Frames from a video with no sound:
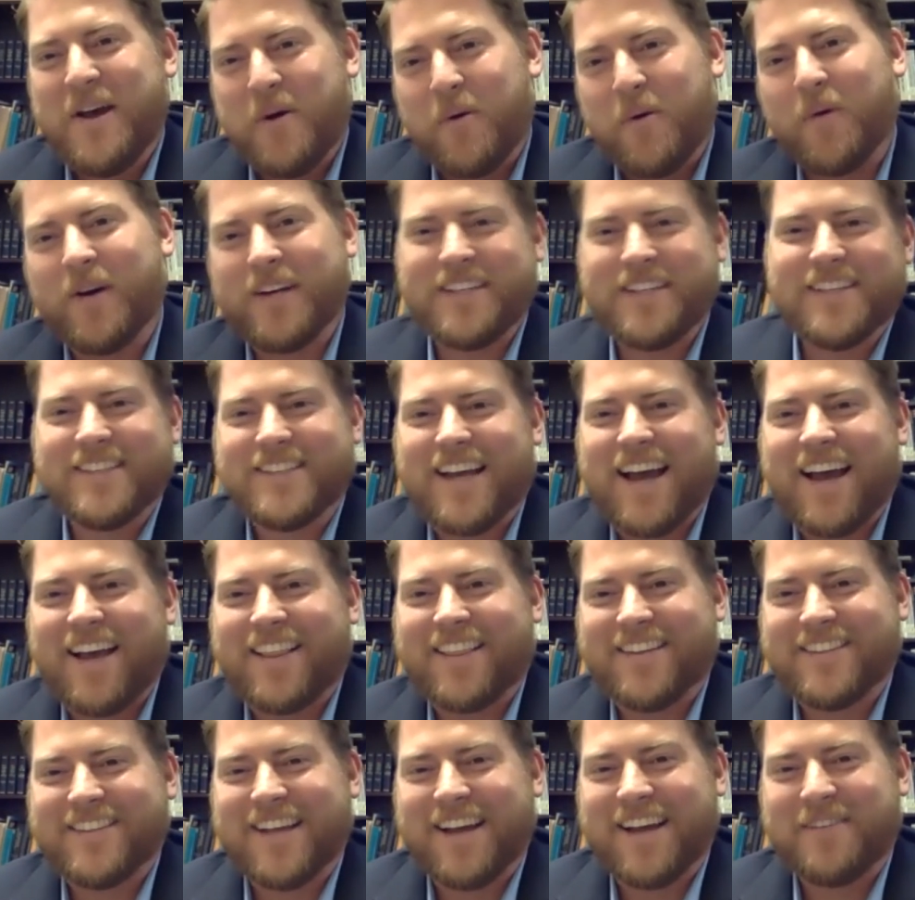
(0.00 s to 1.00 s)
What does
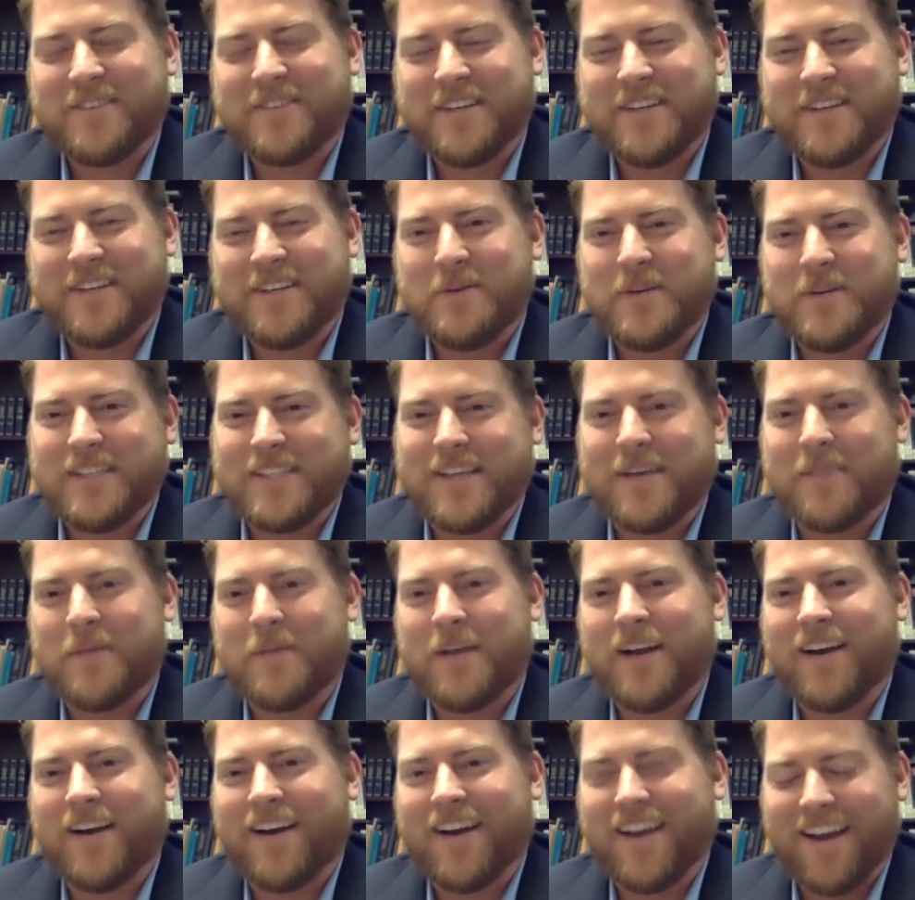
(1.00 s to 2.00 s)
Athens have to do with
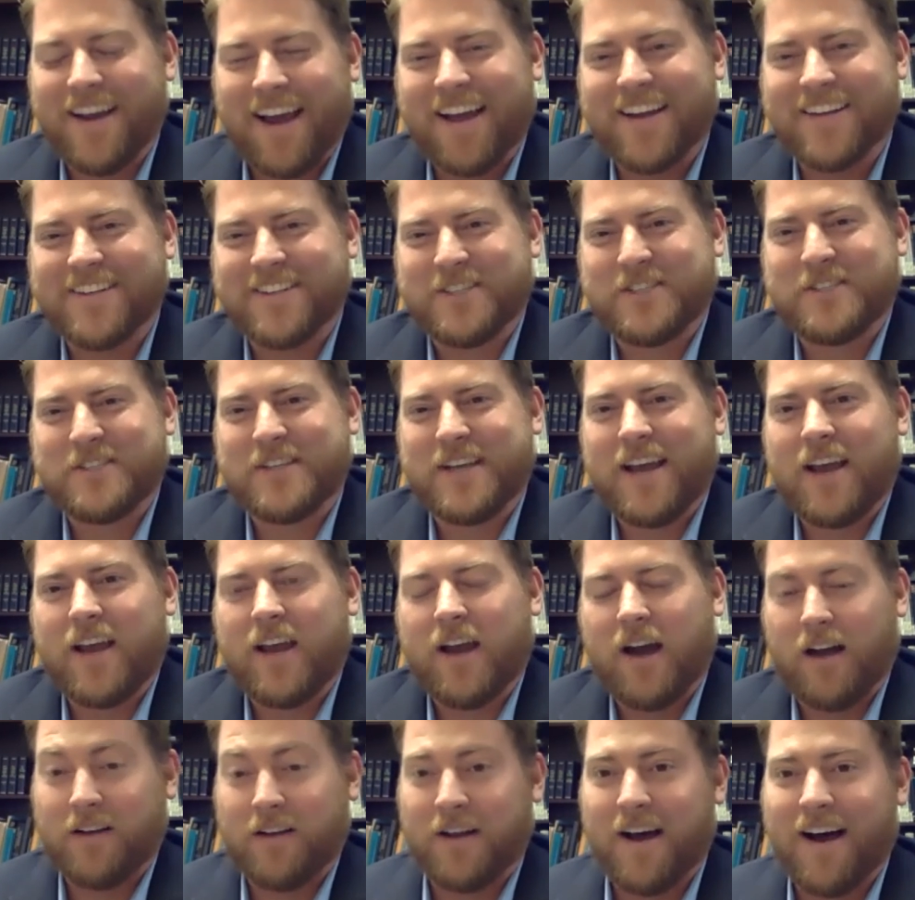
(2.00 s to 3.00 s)
seminary? And just
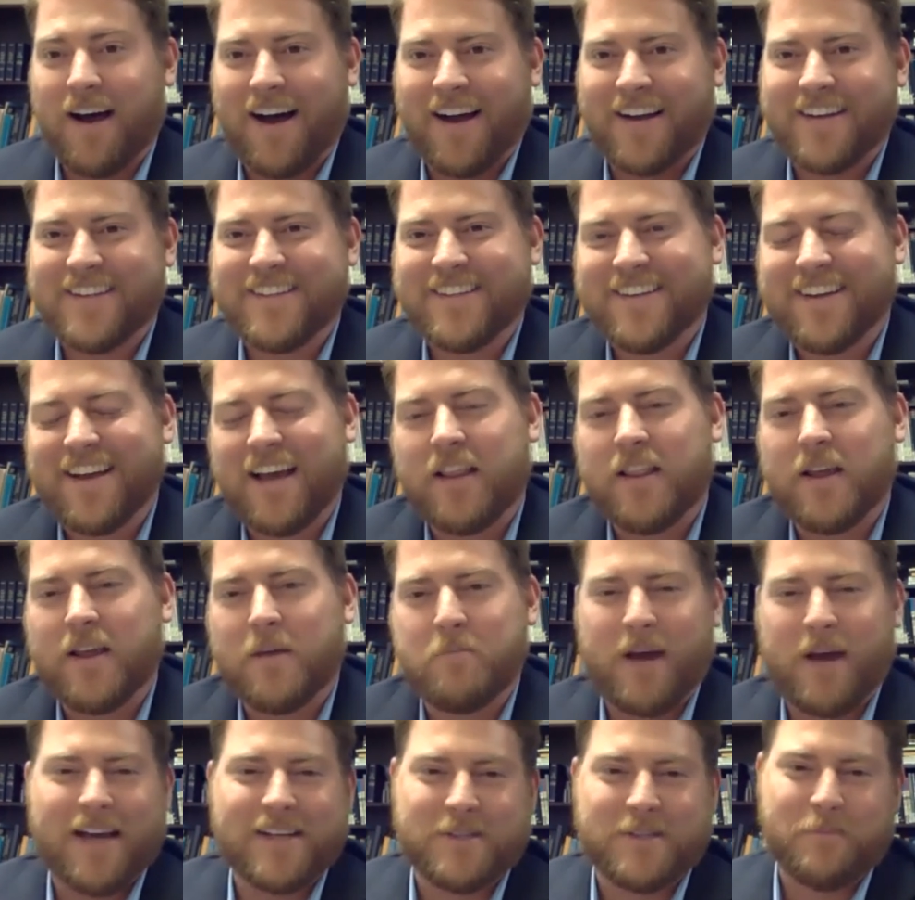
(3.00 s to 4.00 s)
say a lot, and
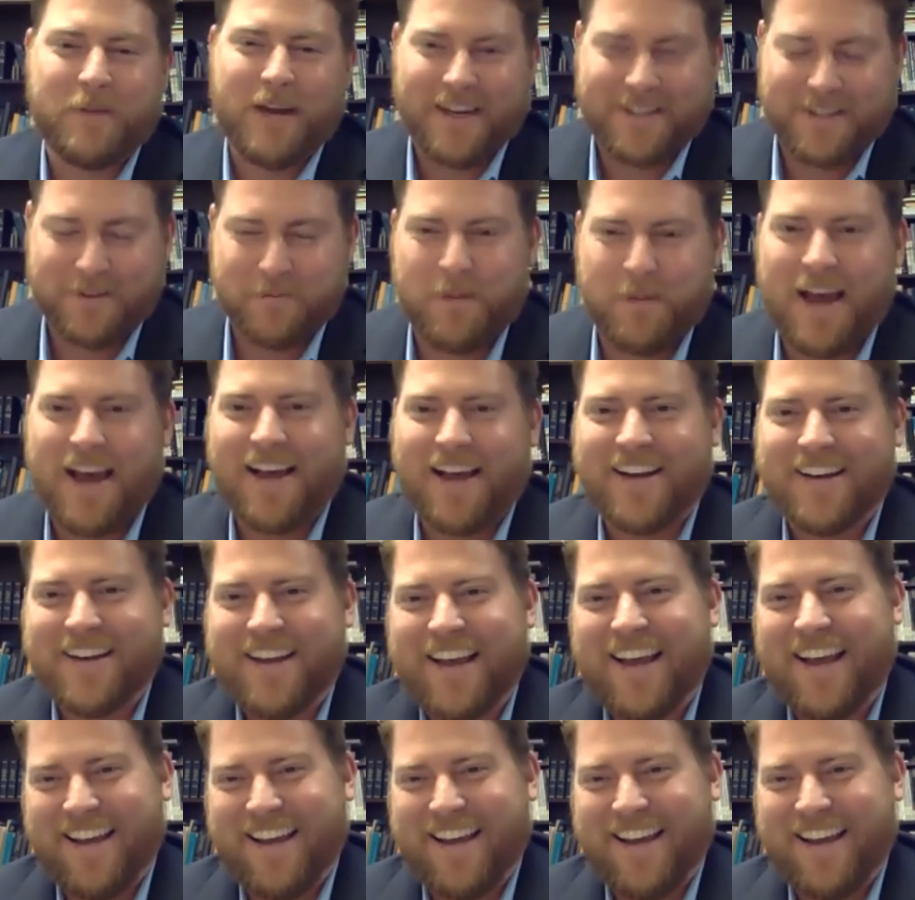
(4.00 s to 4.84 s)
then pass it back to Matt